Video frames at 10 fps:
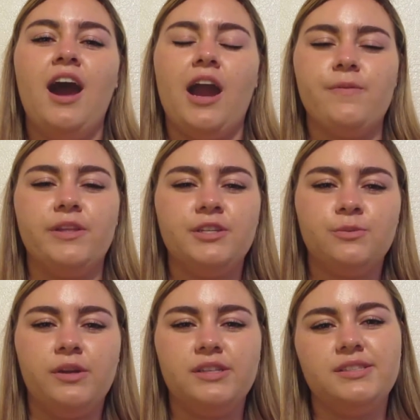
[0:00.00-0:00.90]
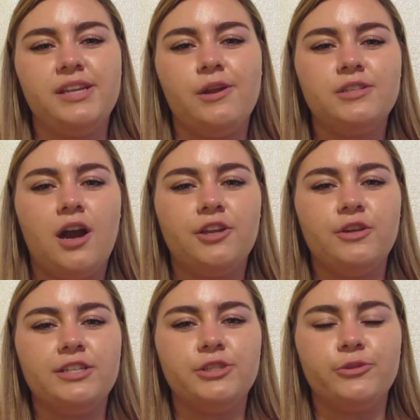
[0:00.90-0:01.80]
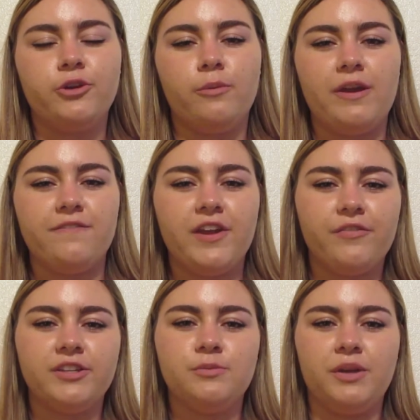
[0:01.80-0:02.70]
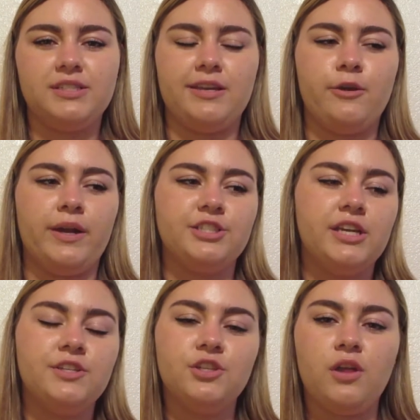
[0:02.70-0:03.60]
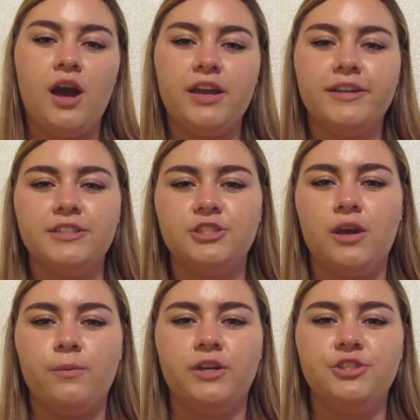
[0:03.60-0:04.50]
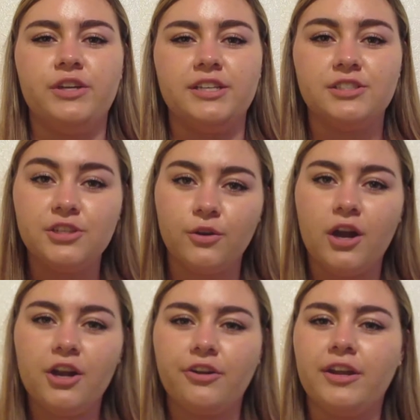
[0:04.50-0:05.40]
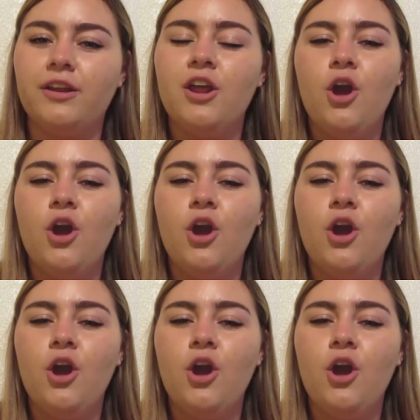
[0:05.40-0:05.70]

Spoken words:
I really just wanted to sit down and talk you guys through all my favorites because I know I change a lot, and so I wanted you guys to know concrete